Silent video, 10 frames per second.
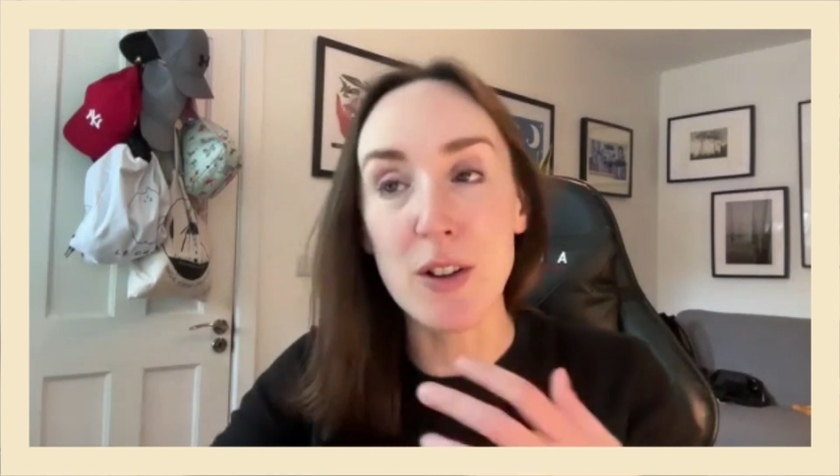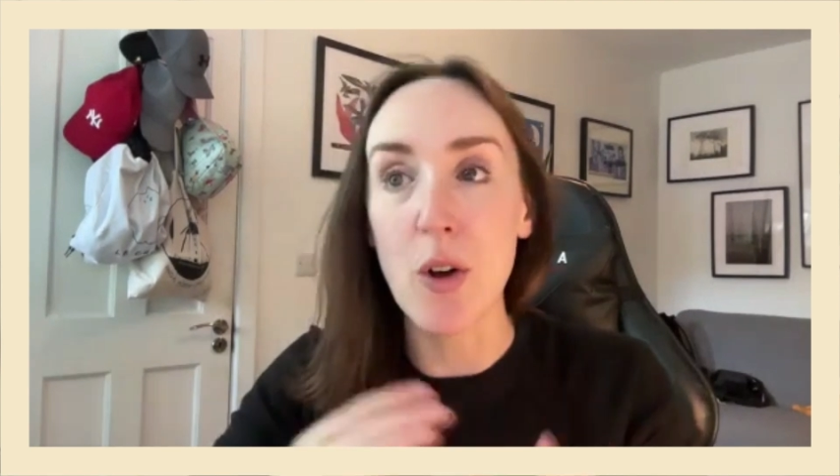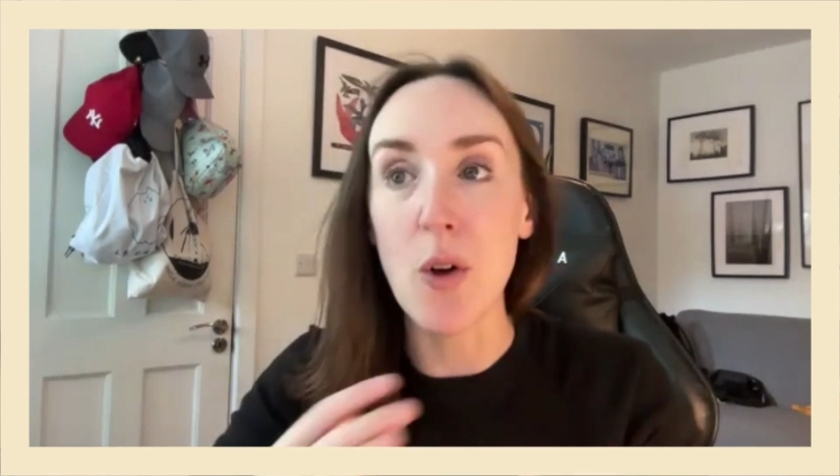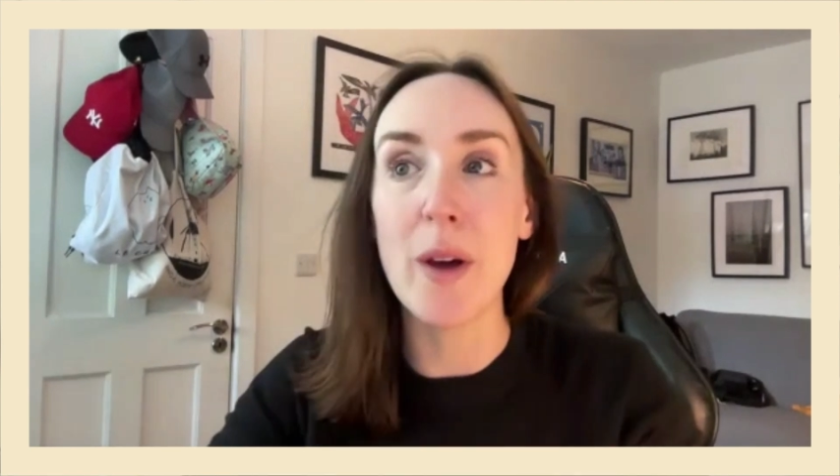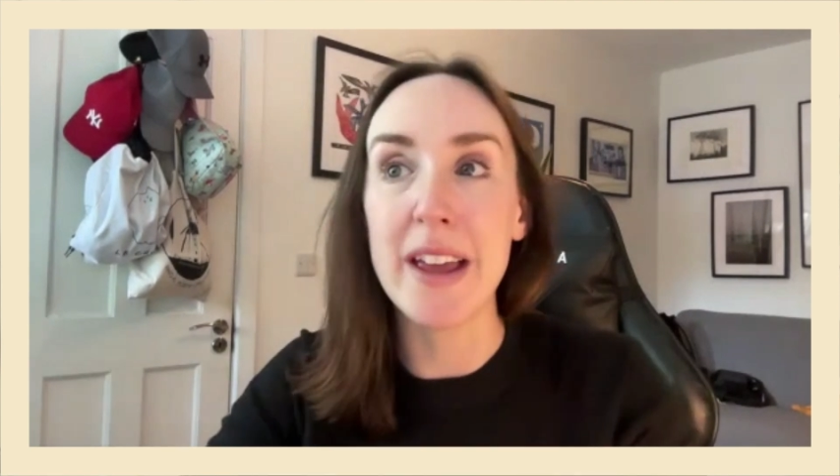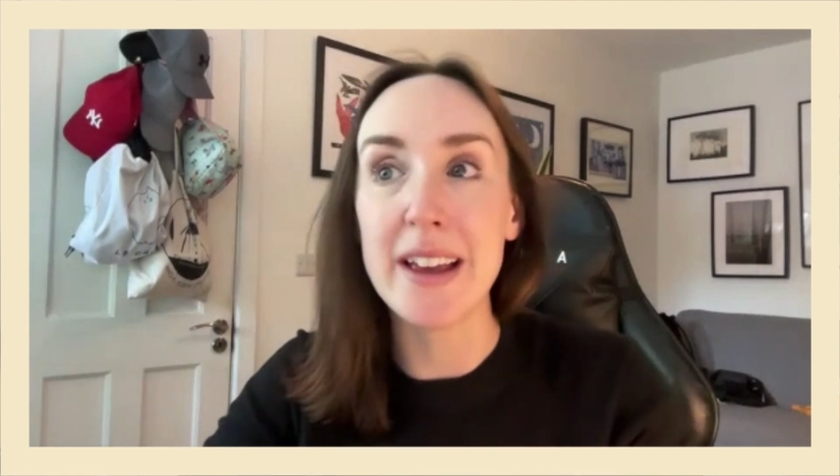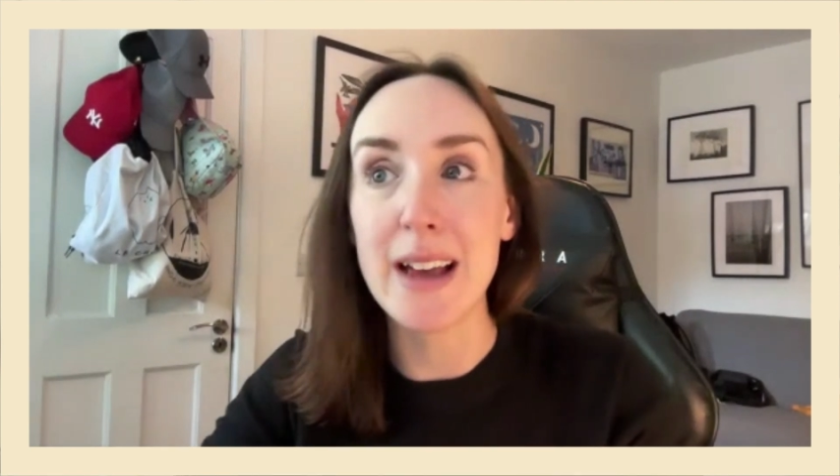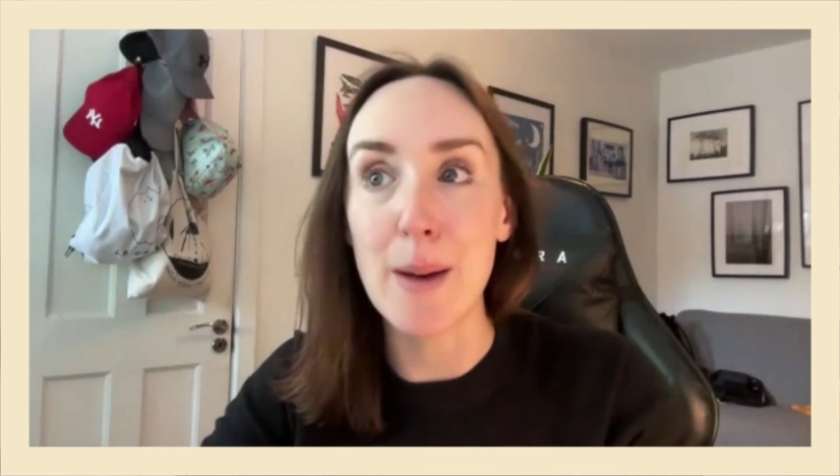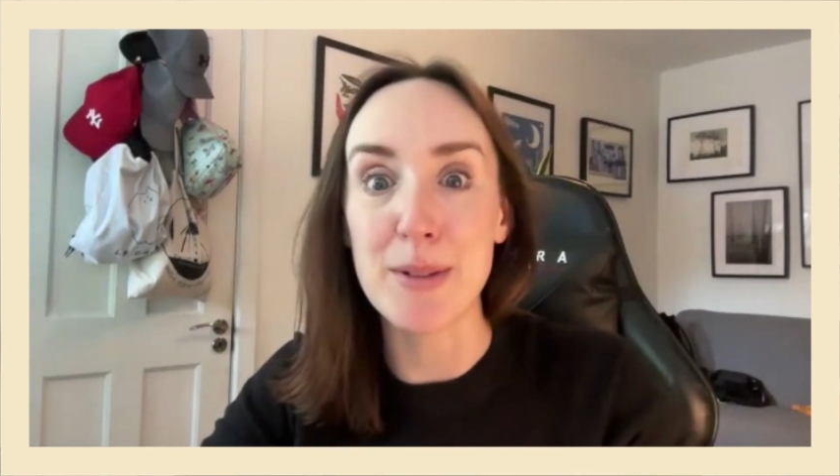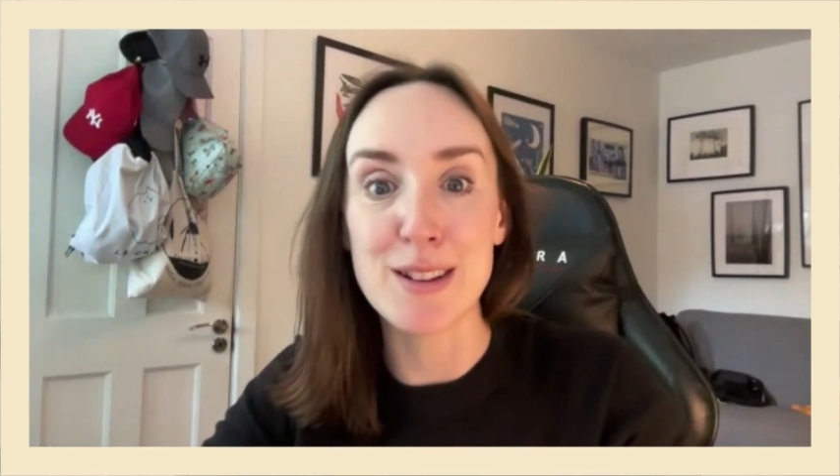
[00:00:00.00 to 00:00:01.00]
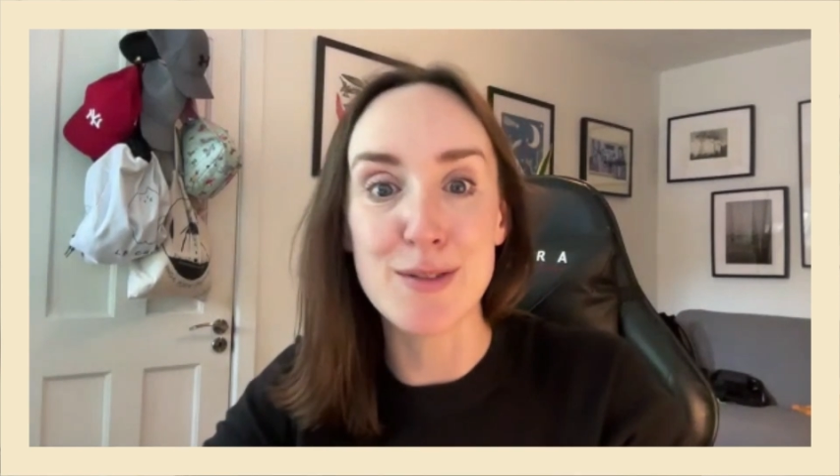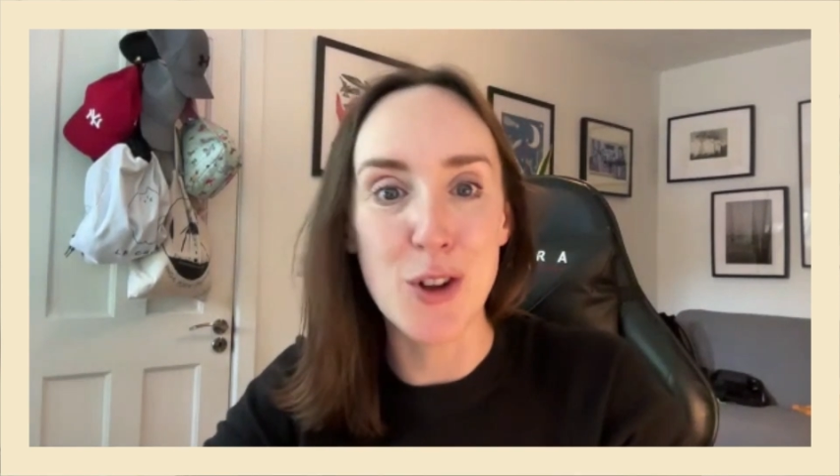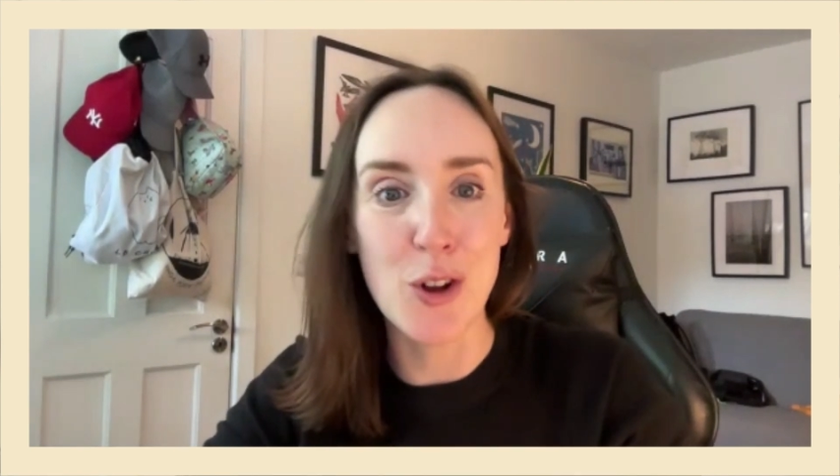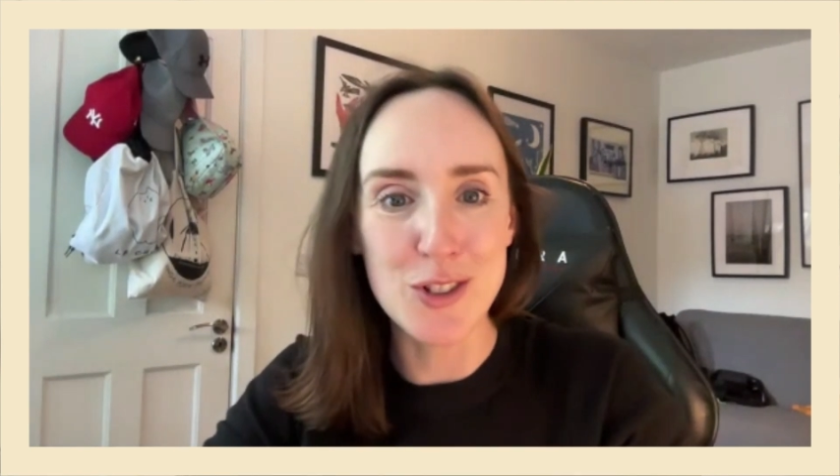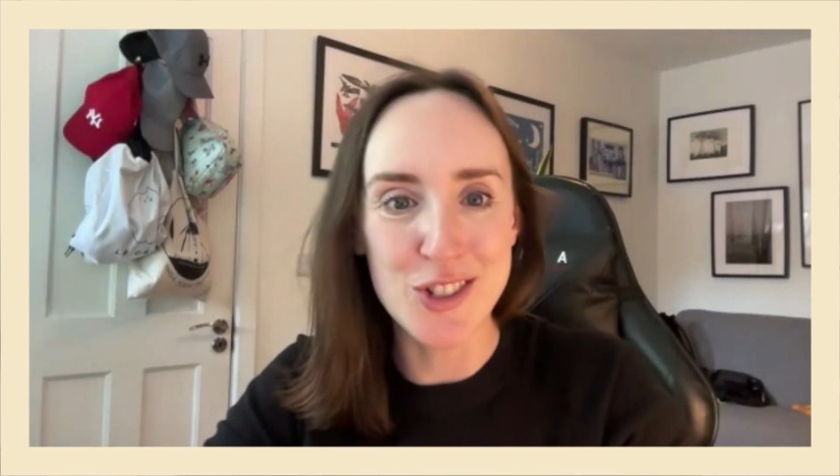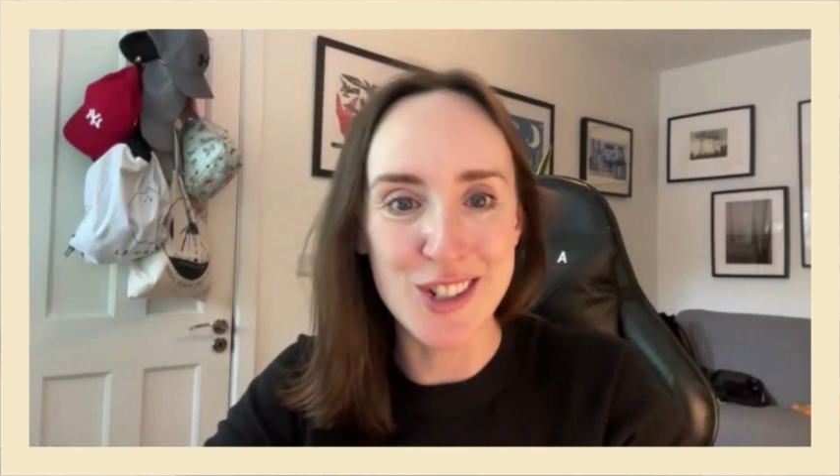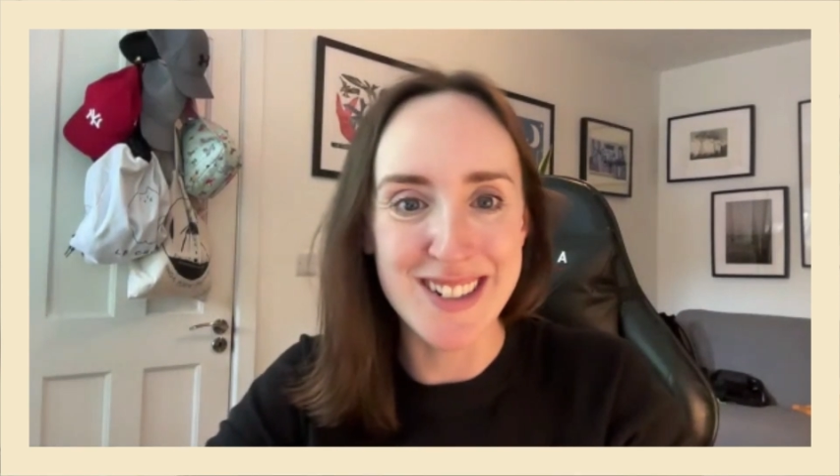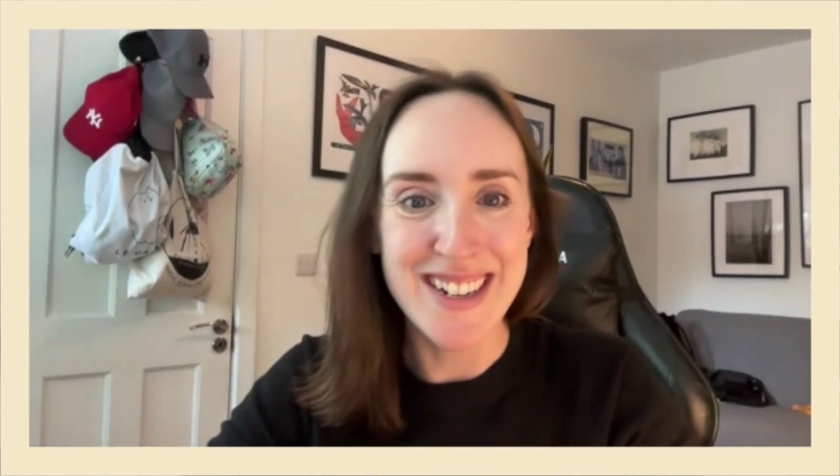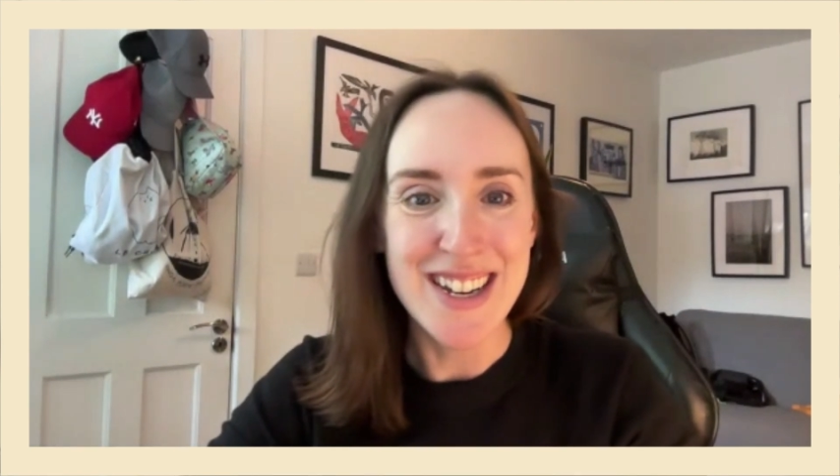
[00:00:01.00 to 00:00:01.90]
Galway Capital of Culture